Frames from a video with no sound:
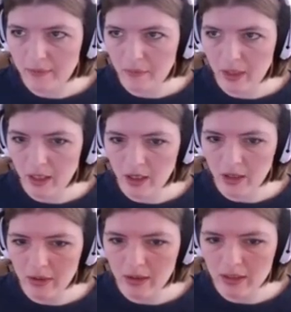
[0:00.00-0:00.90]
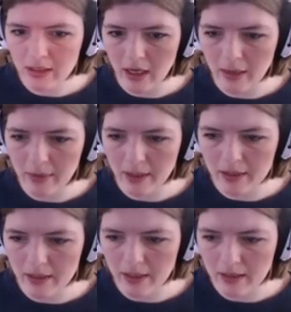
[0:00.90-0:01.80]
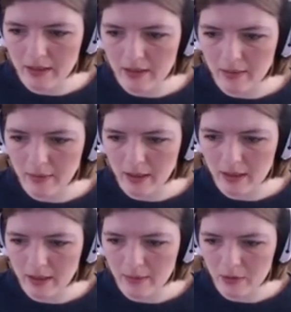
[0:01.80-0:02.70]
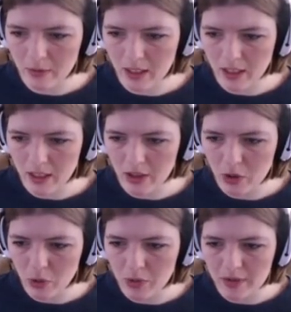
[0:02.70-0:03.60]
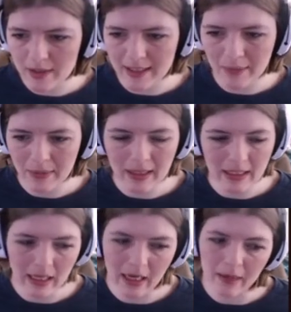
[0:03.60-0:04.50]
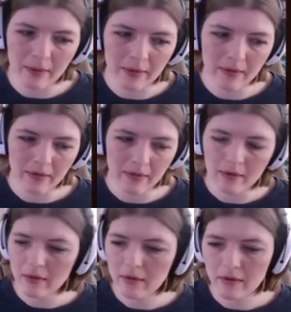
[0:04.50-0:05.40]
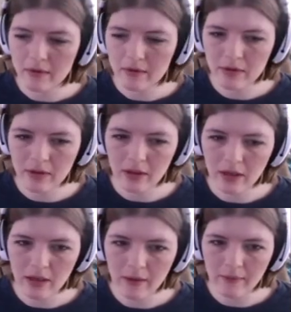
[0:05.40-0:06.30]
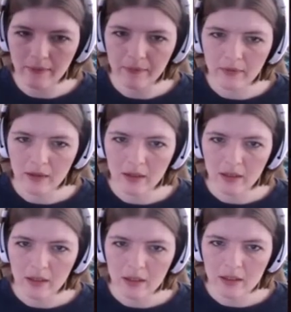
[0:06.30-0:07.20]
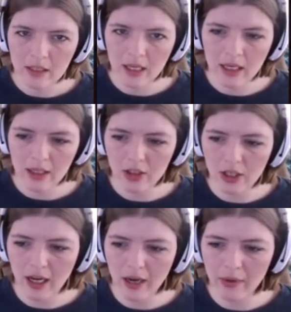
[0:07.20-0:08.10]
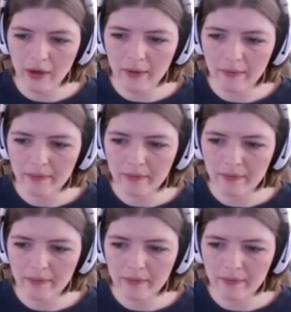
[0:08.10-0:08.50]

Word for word: Wait, are you in the tub? Yes, he is. He's sleeping in the tub. Sweetie, don't sleep in the tub. Not a good idea. Take a shower.